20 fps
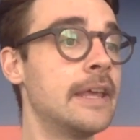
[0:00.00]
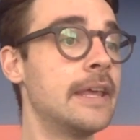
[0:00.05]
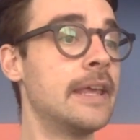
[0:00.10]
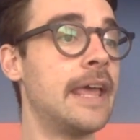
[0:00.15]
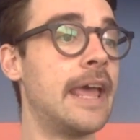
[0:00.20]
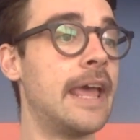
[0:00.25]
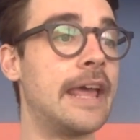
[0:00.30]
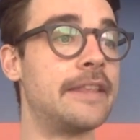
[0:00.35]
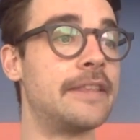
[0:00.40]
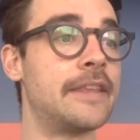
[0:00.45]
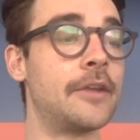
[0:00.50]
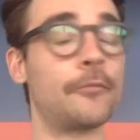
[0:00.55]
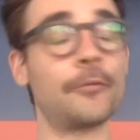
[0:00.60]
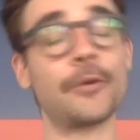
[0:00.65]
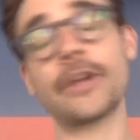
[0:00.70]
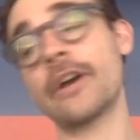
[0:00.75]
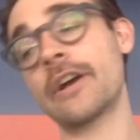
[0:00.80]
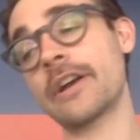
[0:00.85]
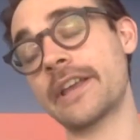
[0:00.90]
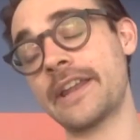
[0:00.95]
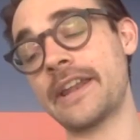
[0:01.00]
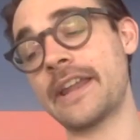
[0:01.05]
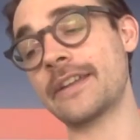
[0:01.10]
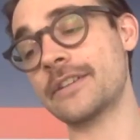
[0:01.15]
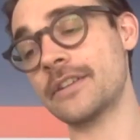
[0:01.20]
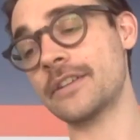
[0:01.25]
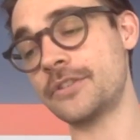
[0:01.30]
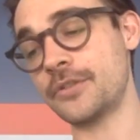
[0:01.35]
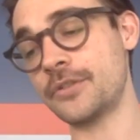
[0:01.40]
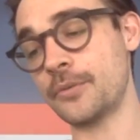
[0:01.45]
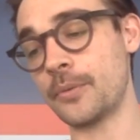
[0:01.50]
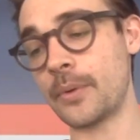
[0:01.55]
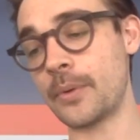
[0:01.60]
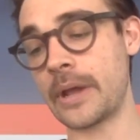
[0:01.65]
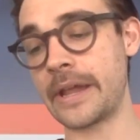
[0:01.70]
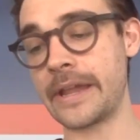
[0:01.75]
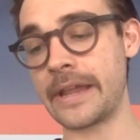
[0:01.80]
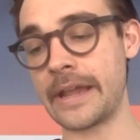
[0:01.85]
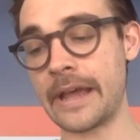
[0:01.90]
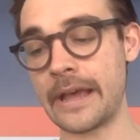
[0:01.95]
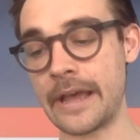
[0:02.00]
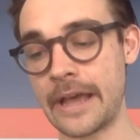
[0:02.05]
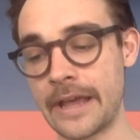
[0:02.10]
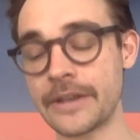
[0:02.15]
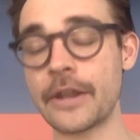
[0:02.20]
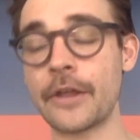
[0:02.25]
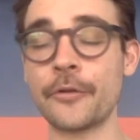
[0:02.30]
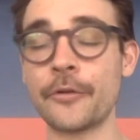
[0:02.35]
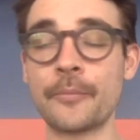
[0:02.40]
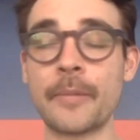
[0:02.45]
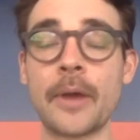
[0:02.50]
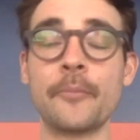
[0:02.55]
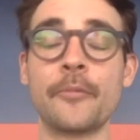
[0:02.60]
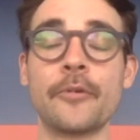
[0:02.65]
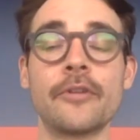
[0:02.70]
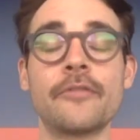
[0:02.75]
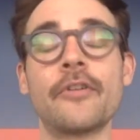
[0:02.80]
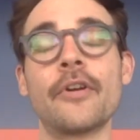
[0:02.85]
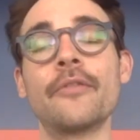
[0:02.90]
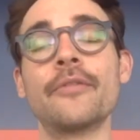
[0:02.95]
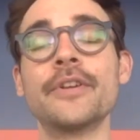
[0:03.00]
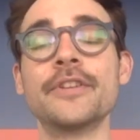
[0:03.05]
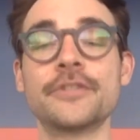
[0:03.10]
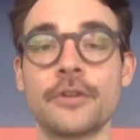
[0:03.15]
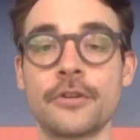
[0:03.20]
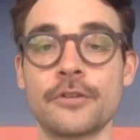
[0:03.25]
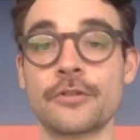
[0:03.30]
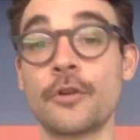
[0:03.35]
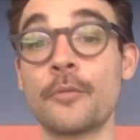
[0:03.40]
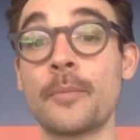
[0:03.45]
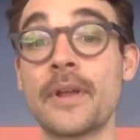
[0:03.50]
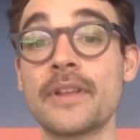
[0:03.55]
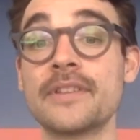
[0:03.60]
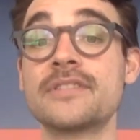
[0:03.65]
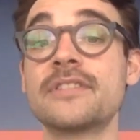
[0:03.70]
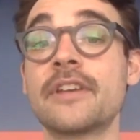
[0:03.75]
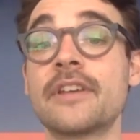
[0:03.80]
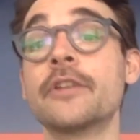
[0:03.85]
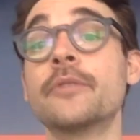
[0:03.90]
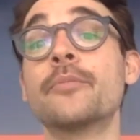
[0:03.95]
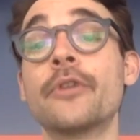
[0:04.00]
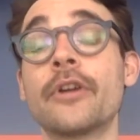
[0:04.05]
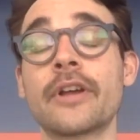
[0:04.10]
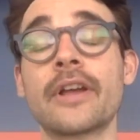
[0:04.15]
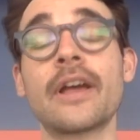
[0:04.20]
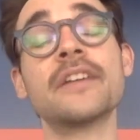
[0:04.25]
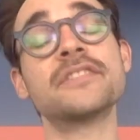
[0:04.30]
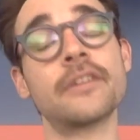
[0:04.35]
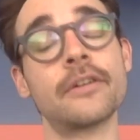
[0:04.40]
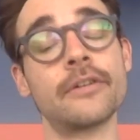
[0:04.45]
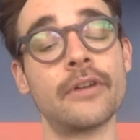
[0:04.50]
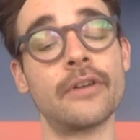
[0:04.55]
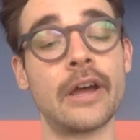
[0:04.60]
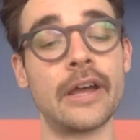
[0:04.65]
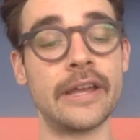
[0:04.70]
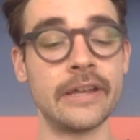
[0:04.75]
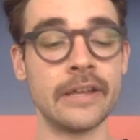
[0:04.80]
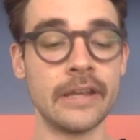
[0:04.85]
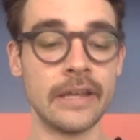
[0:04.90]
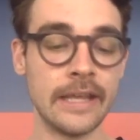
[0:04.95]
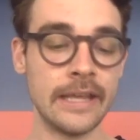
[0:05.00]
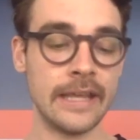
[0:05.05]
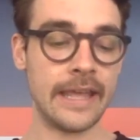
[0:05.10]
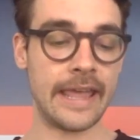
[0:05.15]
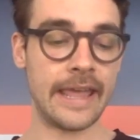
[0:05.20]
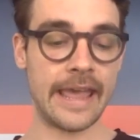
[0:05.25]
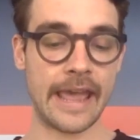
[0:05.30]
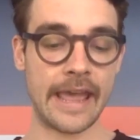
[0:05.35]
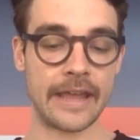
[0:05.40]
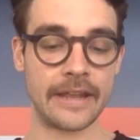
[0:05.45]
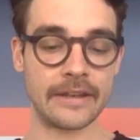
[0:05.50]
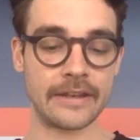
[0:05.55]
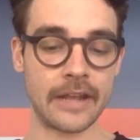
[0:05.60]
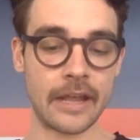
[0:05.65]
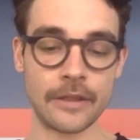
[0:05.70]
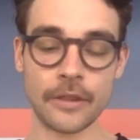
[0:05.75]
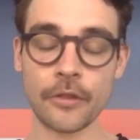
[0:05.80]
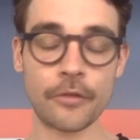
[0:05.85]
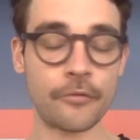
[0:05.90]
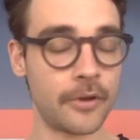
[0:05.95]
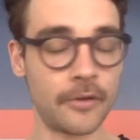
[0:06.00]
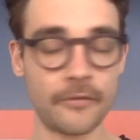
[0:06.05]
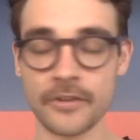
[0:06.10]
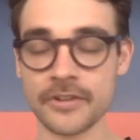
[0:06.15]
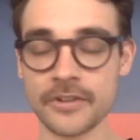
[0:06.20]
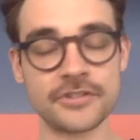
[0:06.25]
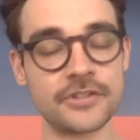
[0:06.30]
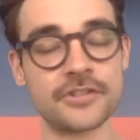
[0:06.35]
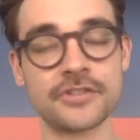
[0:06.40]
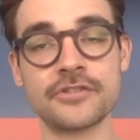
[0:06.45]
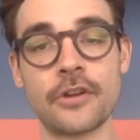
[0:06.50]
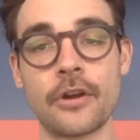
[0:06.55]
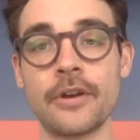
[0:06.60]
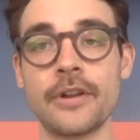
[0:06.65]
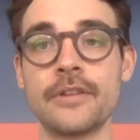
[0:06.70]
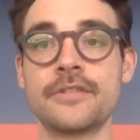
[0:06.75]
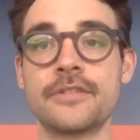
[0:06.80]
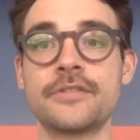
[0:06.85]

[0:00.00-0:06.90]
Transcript: And then we got connected to another member of our research group at Sunnybrook SRI. And the three of us just started.